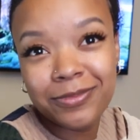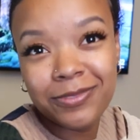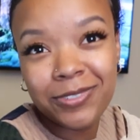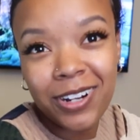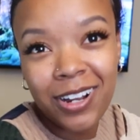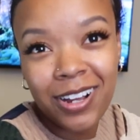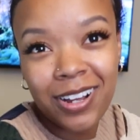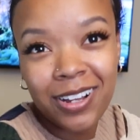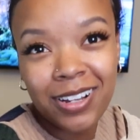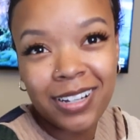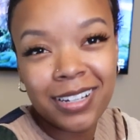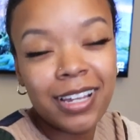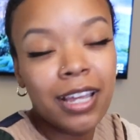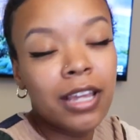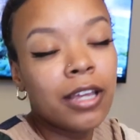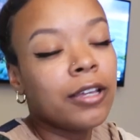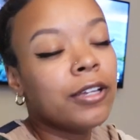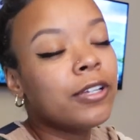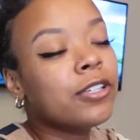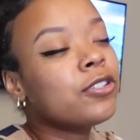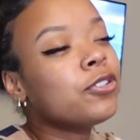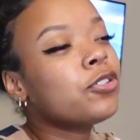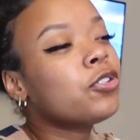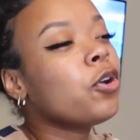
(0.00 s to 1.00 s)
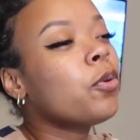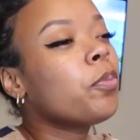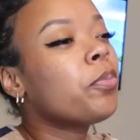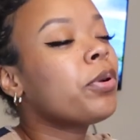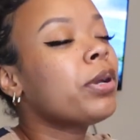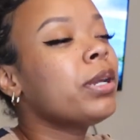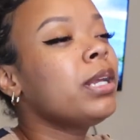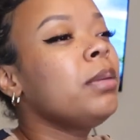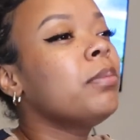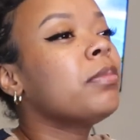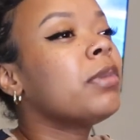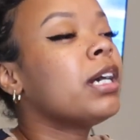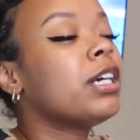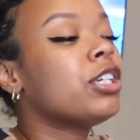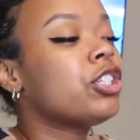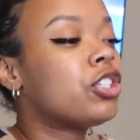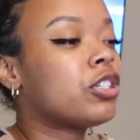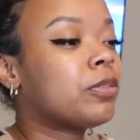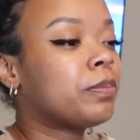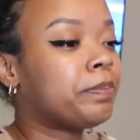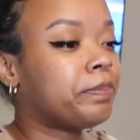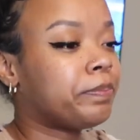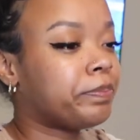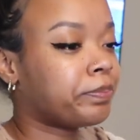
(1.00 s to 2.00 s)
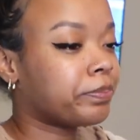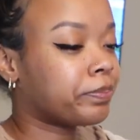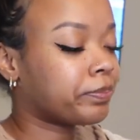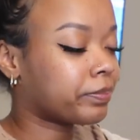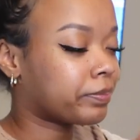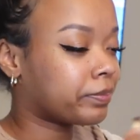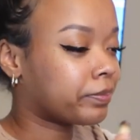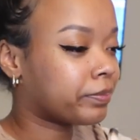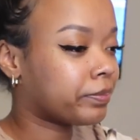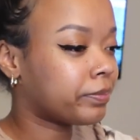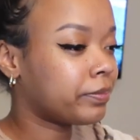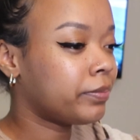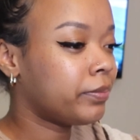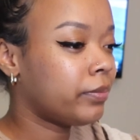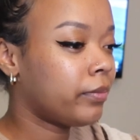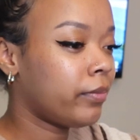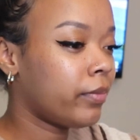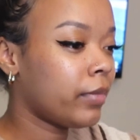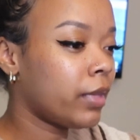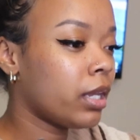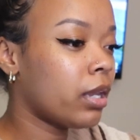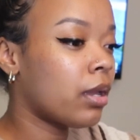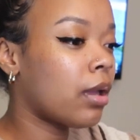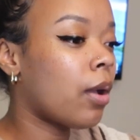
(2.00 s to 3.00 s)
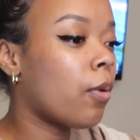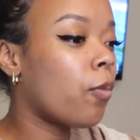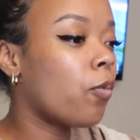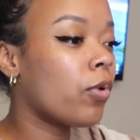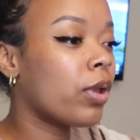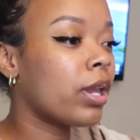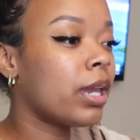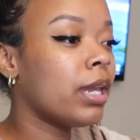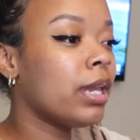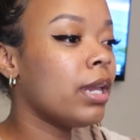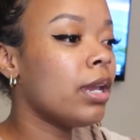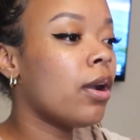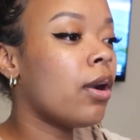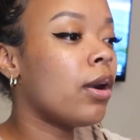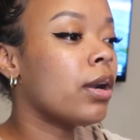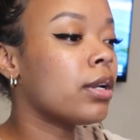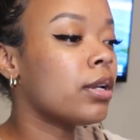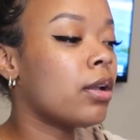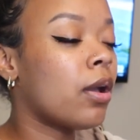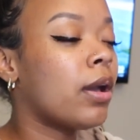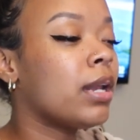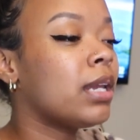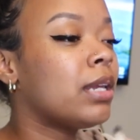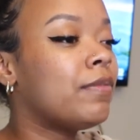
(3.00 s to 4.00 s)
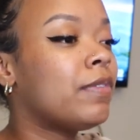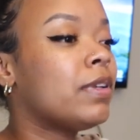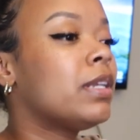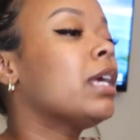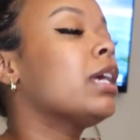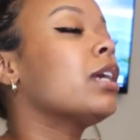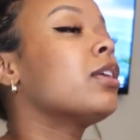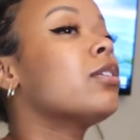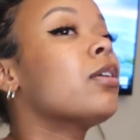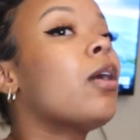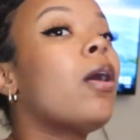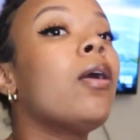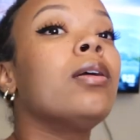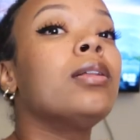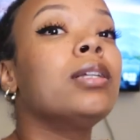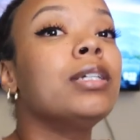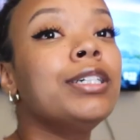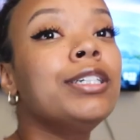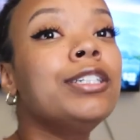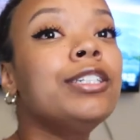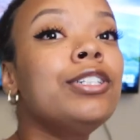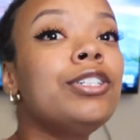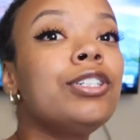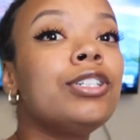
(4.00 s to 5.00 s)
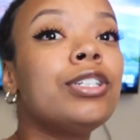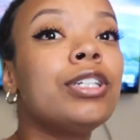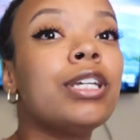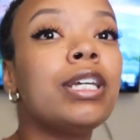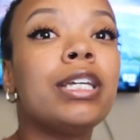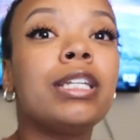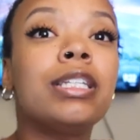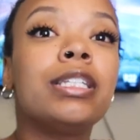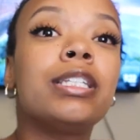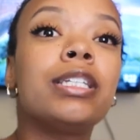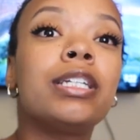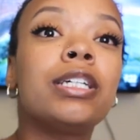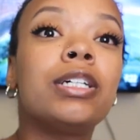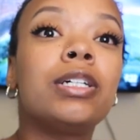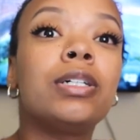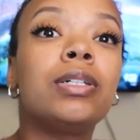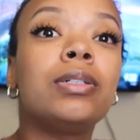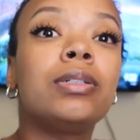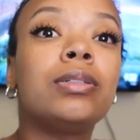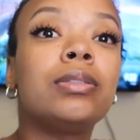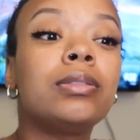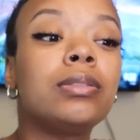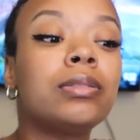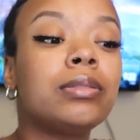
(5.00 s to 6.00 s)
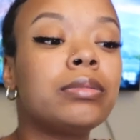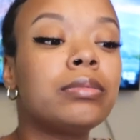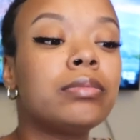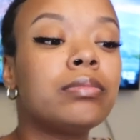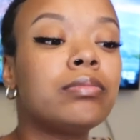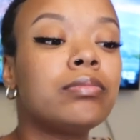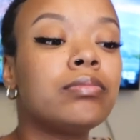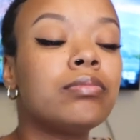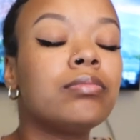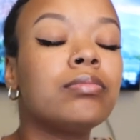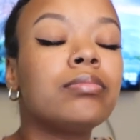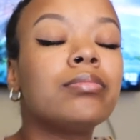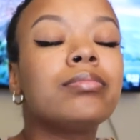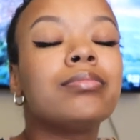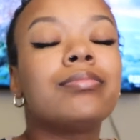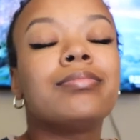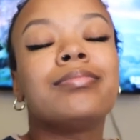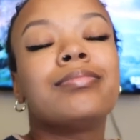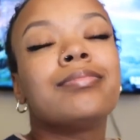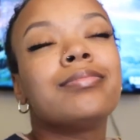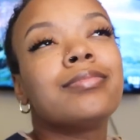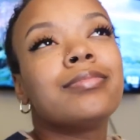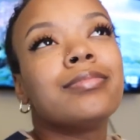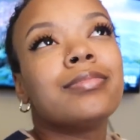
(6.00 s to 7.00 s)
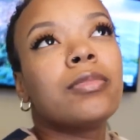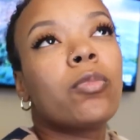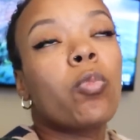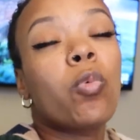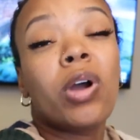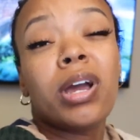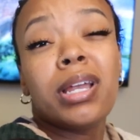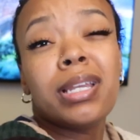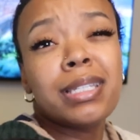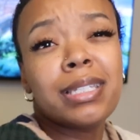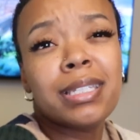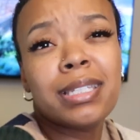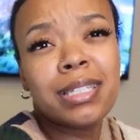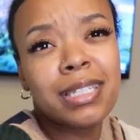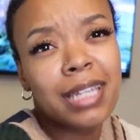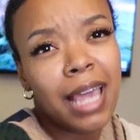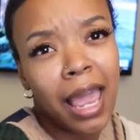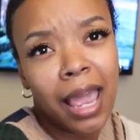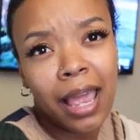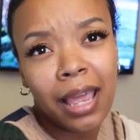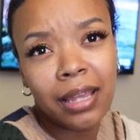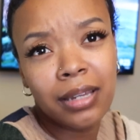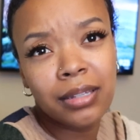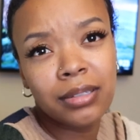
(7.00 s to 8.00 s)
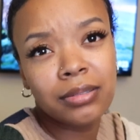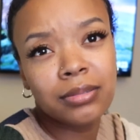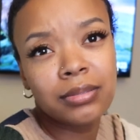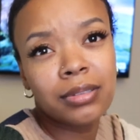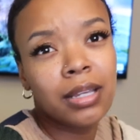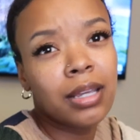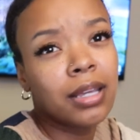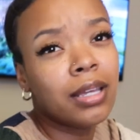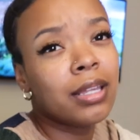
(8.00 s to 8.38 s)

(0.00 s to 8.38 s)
Wrong. So pretty much, we are not even acknowledged until 1:10.